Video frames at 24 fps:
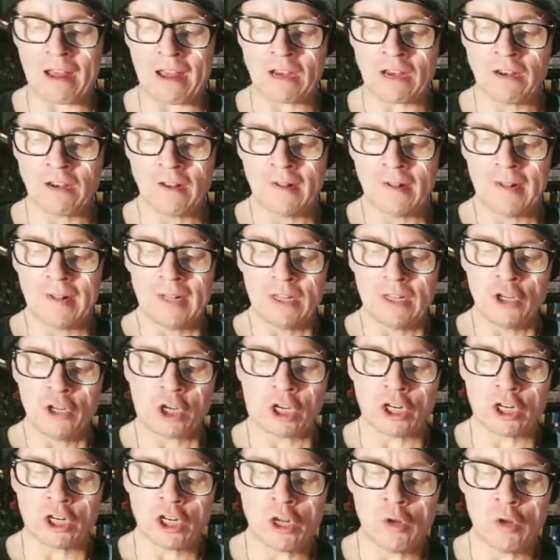and you
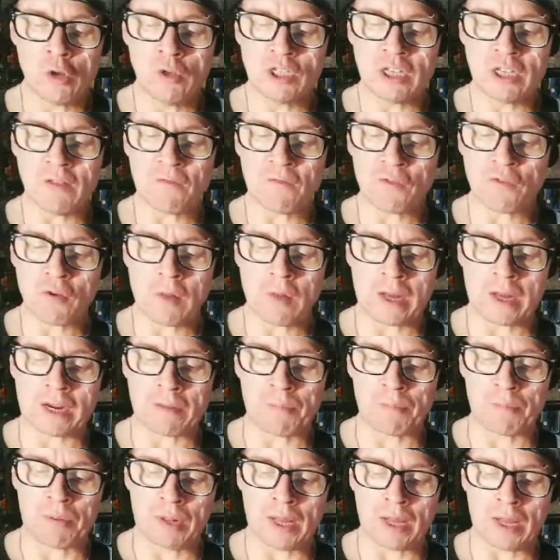could use it for like
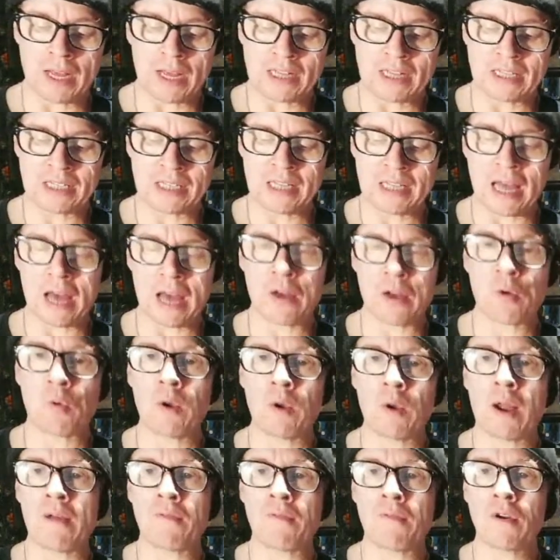a play set or
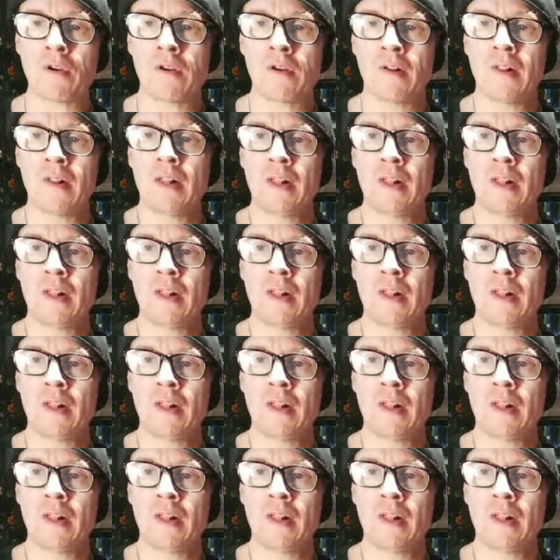whatever,